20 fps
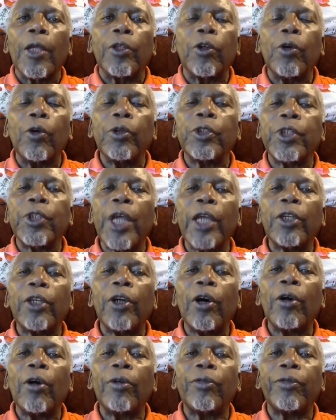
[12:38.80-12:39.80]
Don't
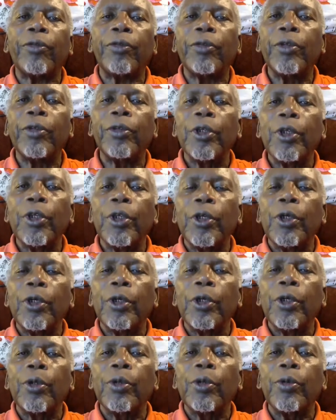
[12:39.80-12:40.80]
set off
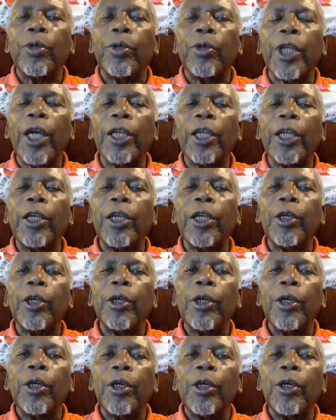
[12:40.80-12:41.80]
with
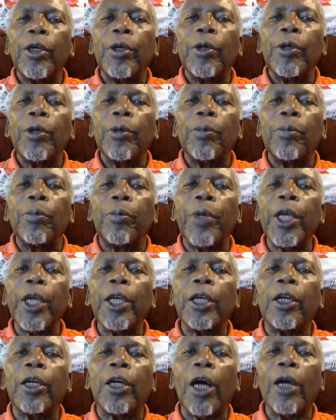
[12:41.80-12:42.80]
any
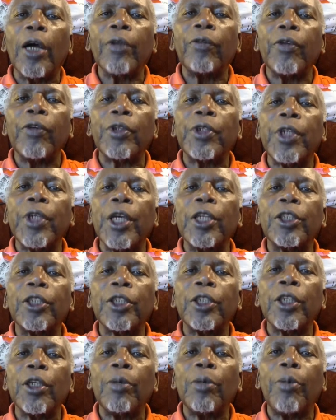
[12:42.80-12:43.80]
big
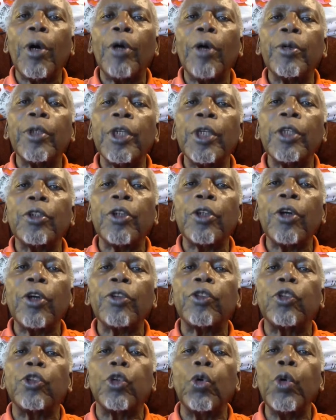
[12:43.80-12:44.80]
conversation about it.
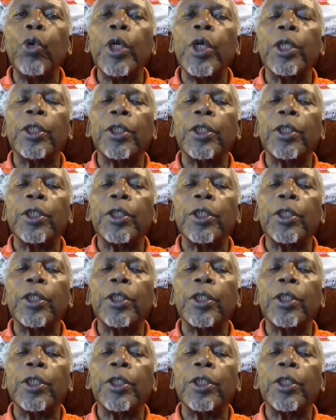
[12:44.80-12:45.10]
Just do it.